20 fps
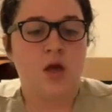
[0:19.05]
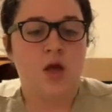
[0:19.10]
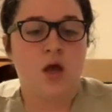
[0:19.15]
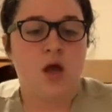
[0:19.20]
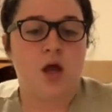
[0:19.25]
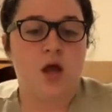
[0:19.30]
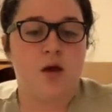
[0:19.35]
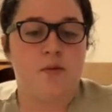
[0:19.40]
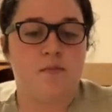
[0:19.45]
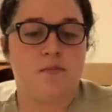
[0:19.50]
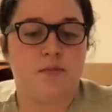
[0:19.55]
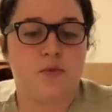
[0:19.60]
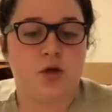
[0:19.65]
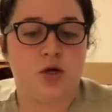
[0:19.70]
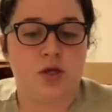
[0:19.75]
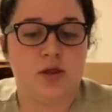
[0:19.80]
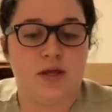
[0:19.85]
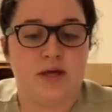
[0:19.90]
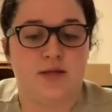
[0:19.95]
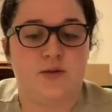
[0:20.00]

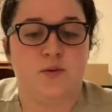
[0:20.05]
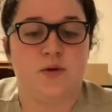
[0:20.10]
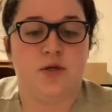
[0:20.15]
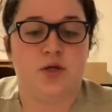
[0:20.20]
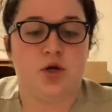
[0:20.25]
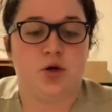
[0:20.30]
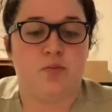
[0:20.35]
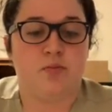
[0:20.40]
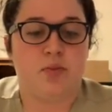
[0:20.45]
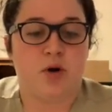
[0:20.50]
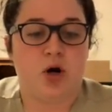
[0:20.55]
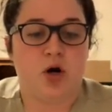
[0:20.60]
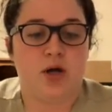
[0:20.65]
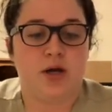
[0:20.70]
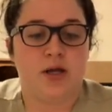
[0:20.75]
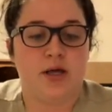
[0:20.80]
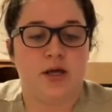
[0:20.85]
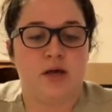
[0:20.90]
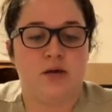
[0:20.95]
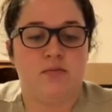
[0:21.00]
That's when your
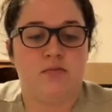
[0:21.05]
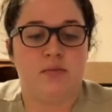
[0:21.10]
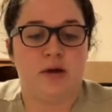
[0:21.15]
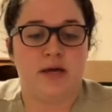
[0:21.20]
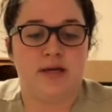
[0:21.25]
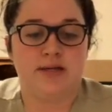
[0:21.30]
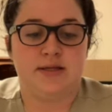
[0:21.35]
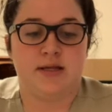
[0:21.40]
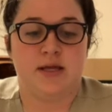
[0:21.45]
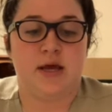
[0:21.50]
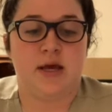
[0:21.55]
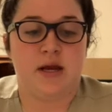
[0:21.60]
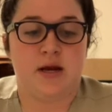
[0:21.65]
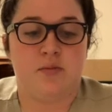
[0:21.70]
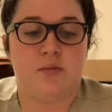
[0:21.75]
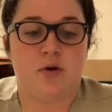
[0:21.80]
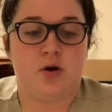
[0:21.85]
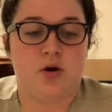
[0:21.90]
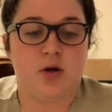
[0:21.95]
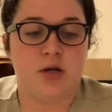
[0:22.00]
body makes the
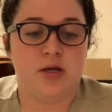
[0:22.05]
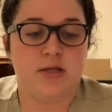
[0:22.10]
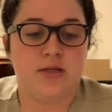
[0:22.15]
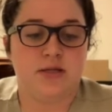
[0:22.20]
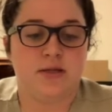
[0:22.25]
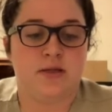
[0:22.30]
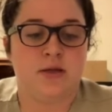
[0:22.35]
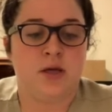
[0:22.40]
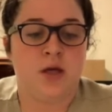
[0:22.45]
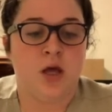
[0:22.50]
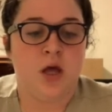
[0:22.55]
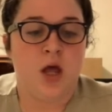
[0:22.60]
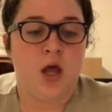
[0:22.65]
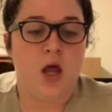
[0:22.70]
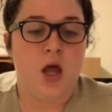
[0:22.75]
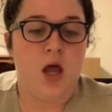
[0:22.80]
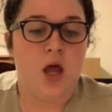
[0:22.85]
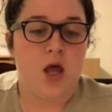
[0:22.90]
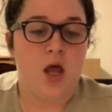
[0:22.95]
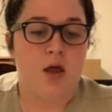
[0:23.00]
antibodies.
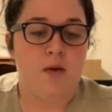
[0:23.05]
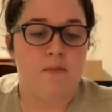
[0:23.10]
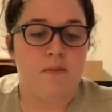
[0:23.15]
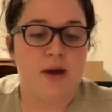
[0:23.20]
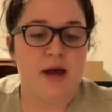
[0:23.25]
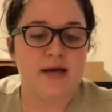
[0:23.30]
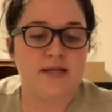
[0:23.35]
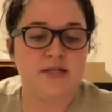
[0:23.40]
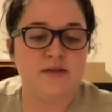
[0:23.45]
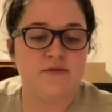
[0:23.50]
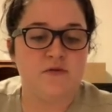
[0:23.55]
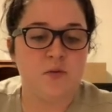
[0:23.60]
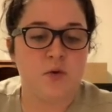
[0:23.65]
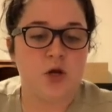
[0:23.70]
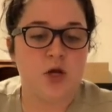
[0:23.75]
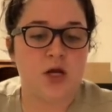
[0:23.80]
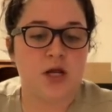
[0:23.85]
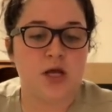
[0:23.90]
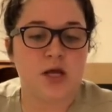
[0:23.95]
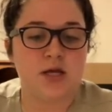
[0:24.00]
Passive
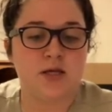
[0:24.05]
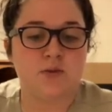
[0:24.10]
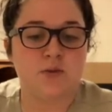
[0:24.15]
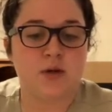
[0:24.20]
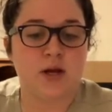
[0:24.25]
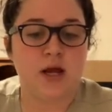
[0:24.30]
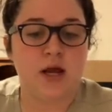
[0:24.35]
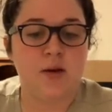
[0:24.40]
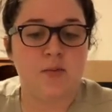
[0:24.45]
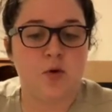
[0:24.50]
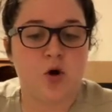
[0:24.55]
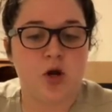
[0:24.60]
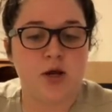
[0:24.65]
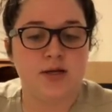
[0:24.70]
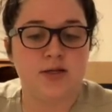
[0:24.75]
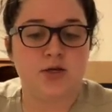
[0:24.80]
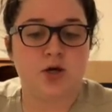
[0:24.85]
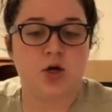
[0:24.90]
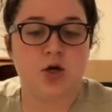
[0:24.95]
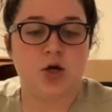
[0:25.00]
immunity is when
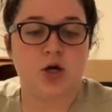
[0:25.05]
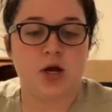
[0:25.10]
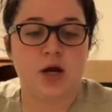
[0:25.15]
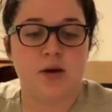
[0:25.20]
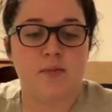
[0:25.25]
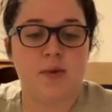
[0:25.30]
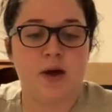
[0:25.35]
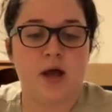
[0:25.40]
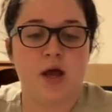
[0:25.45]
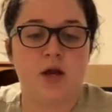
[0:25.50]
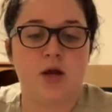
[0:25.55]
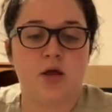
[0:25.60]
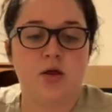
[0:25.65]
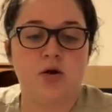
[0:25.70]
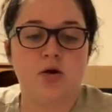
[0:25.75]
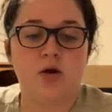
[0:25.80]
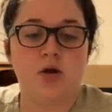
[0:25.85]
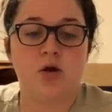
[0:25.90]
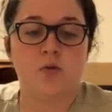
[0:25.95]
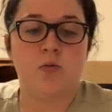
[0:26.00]
antibodies are created by
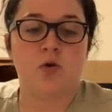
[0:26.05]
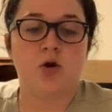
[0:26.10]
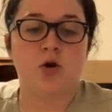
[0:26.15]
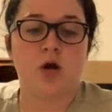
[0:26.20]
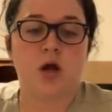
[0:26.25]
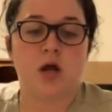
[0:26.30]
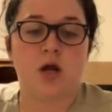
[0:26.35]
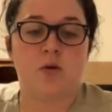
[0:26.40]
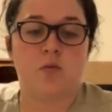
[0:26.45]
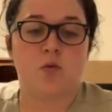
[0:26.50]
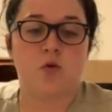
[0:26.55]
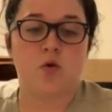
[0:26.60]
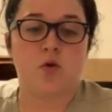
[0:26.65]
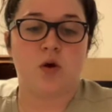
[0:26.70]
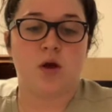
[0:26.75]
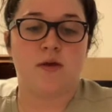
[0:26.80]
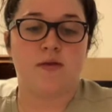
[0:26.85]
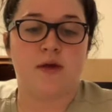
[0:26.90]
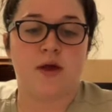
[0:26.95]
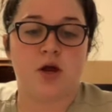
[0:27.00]
another human or animal
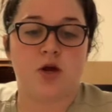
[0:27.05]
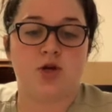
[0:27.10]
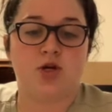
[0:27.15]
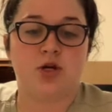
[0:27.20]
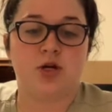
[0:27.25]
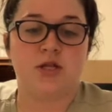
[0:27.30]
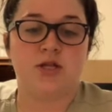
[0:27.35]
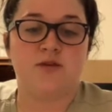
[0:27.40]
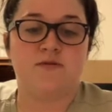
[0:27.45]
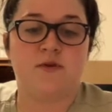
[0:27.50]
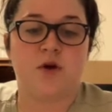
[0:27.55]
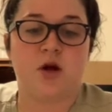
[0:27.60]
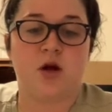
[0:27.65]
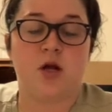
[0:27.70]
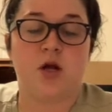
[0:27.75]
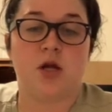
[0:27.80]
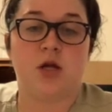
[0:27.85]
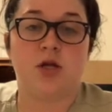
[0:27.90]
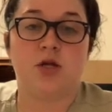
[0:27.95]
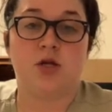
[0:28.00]
and they are
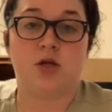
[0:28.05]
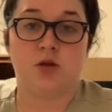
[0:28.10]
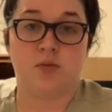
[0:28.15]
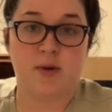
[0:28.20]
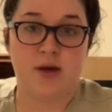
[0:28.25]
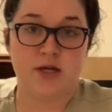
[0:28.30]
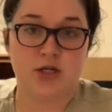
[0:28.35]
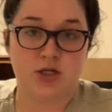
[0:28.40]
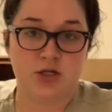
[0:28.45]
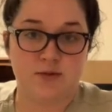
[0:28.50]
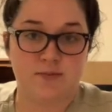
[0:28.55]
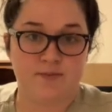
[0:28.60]
transferred to the patient.